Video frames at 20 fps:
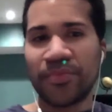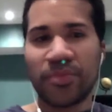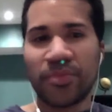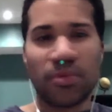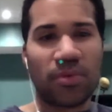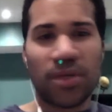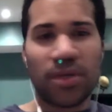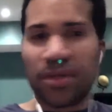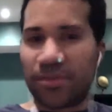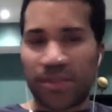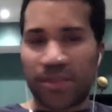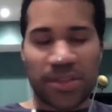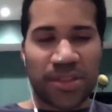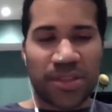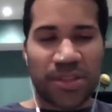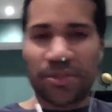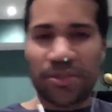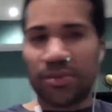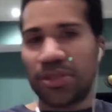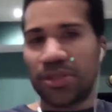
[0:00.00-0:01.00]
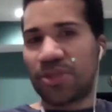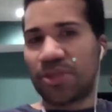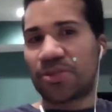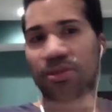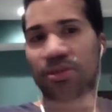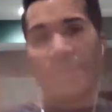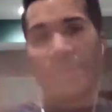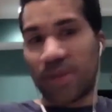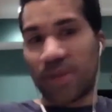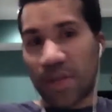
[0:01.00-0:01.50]
whatever, Siri,
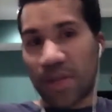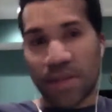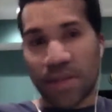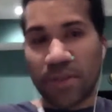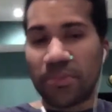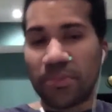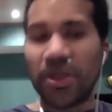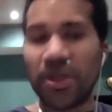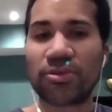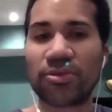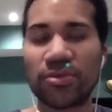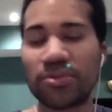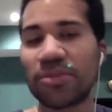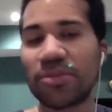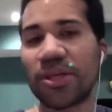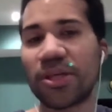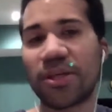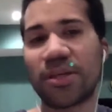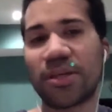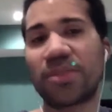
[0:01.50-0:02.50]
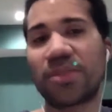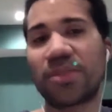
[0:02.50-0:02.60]
turn on the bedroom lights.